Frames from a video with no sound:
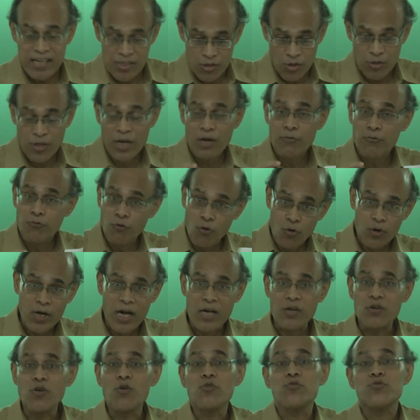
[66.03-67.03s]
So, there are 4
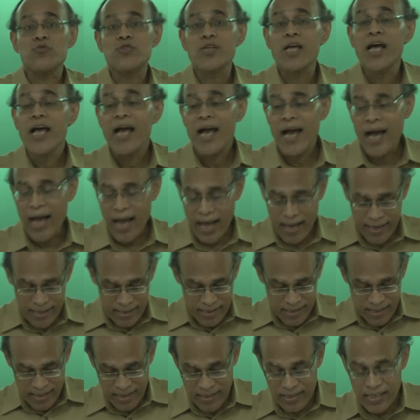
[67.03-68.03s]
unknowns,
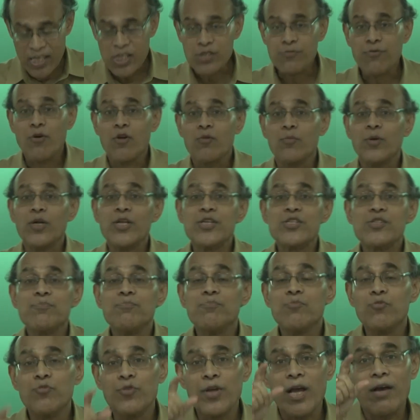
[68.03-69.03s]
and in this
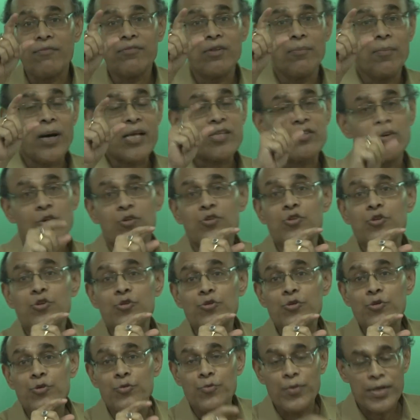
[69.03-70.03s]
formalism we have the mass
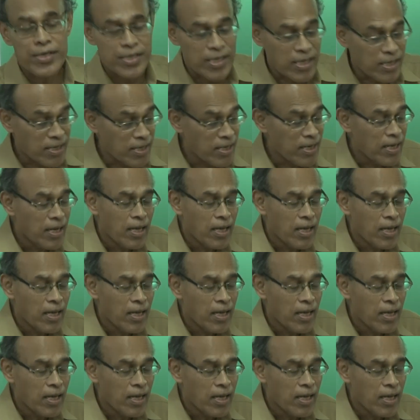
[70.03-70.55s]
continuity equation